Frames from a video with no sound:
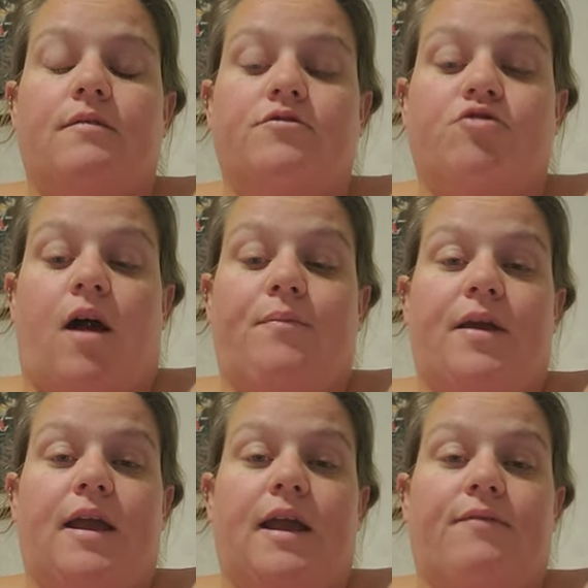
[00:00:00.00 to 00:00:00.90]

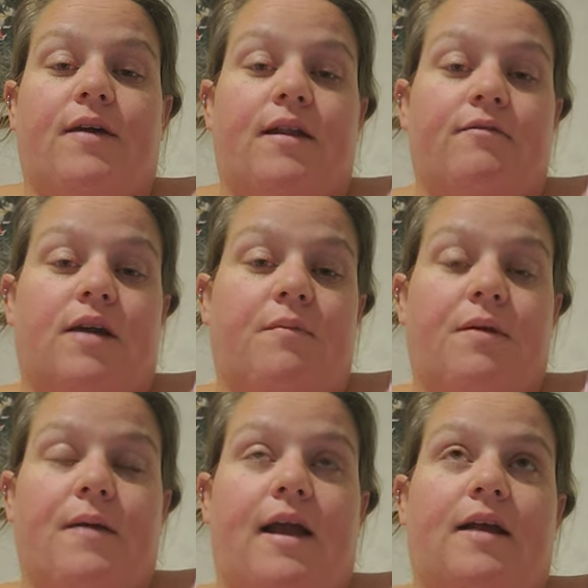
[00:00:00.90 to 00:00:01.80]
dropping and then
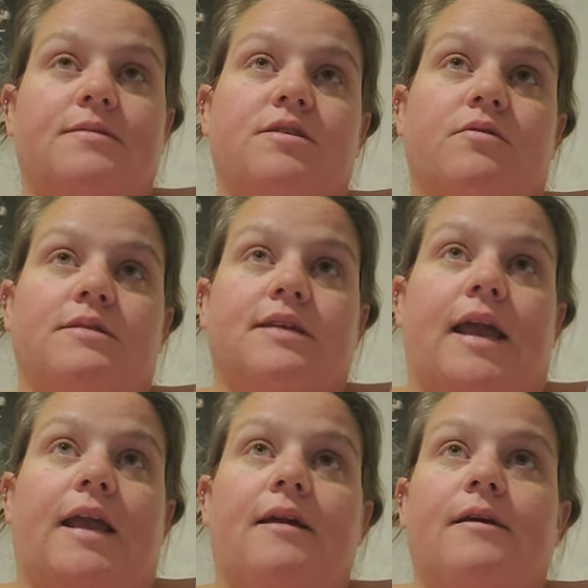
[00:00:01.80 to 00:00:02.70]
coming back up. So it was
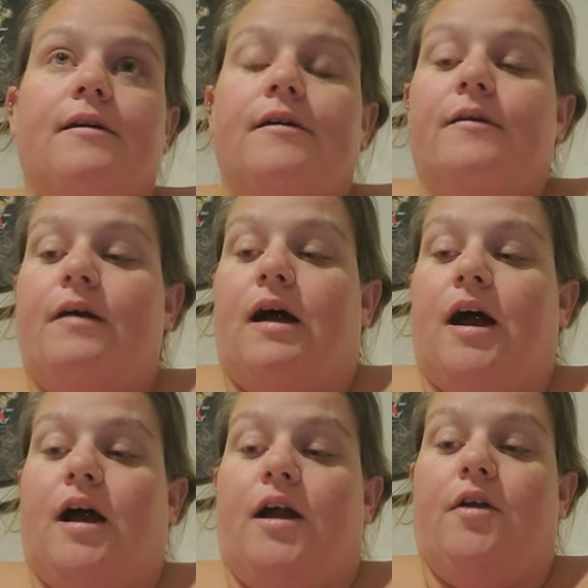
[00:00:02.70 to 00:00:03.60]
like
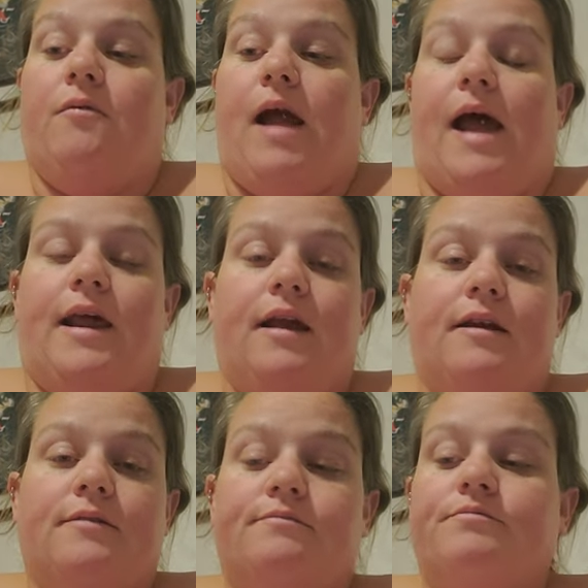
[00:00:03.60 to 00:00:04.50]
uh,
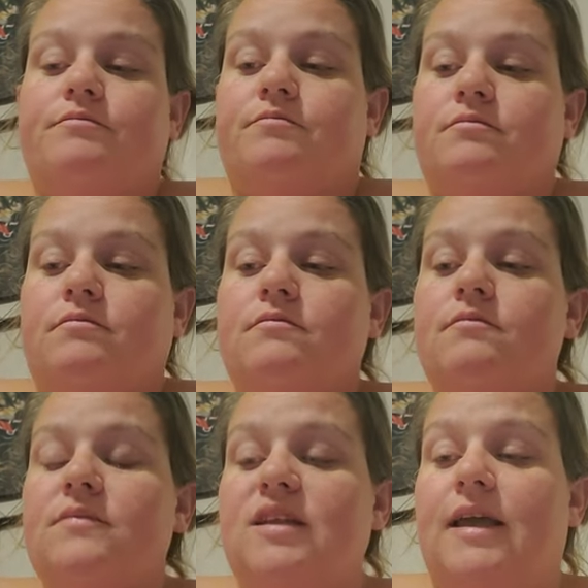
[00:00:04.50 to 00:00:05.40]
erratic.
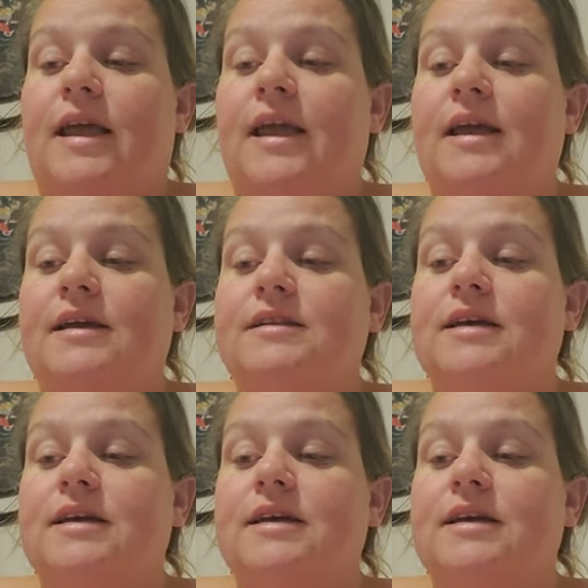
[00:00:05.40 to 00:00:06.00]
And